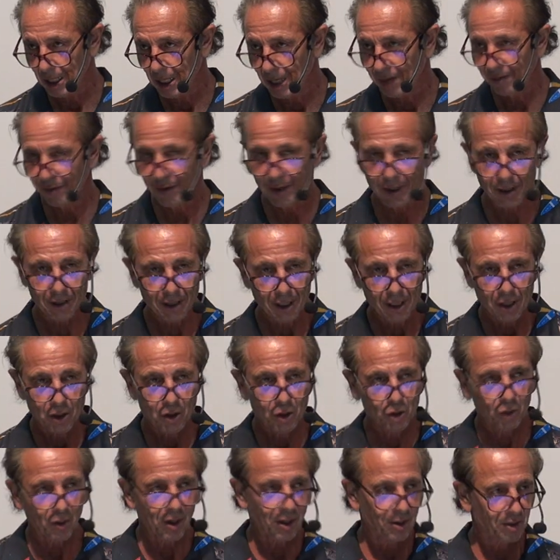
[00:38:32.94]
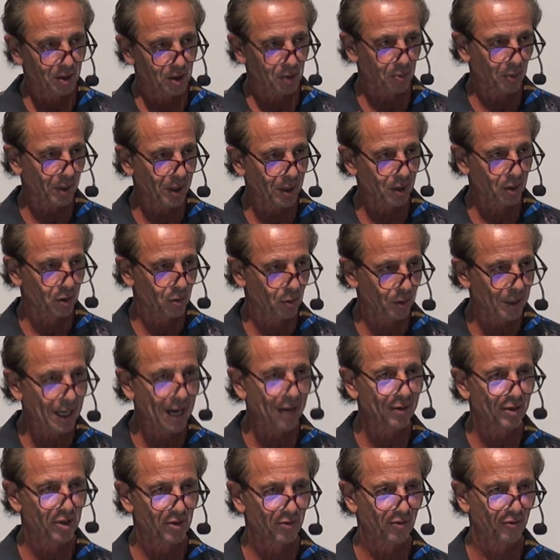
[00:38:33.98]
In fact, you try and explain this to
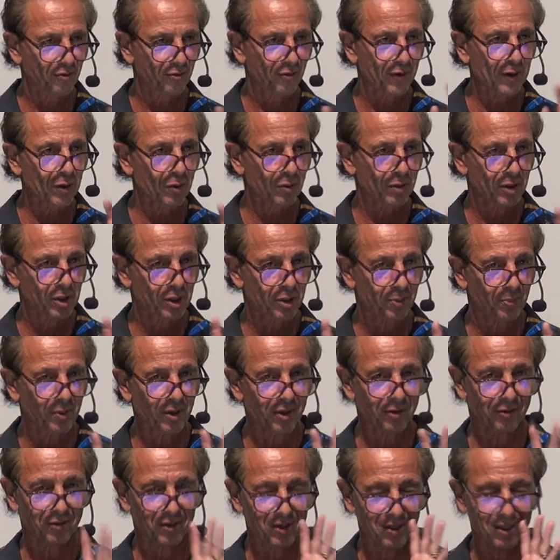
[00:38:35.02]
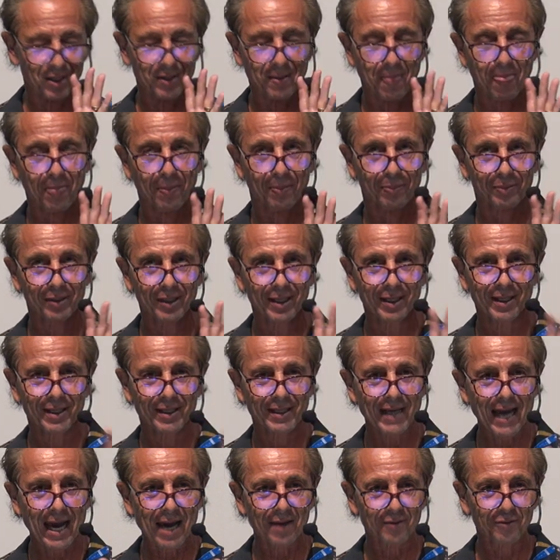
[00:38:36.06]
a
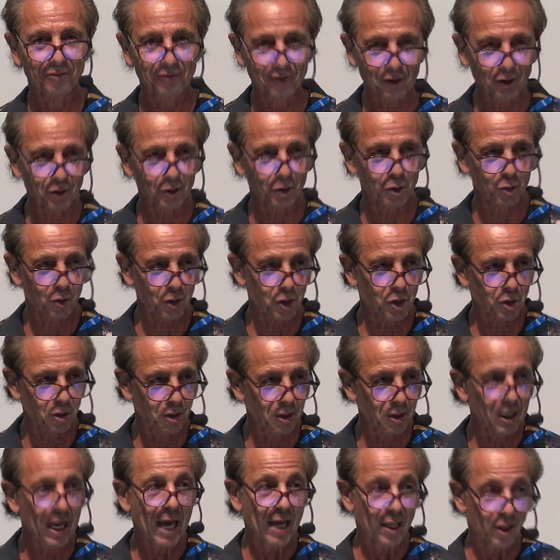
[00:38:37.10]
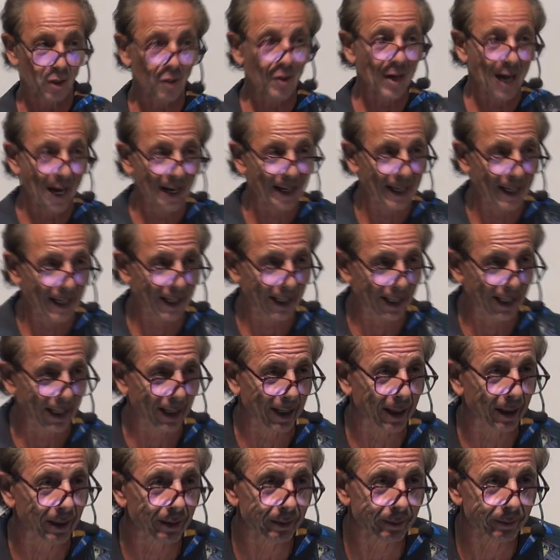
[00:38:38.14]
non-filled Christian, they're not going to get it.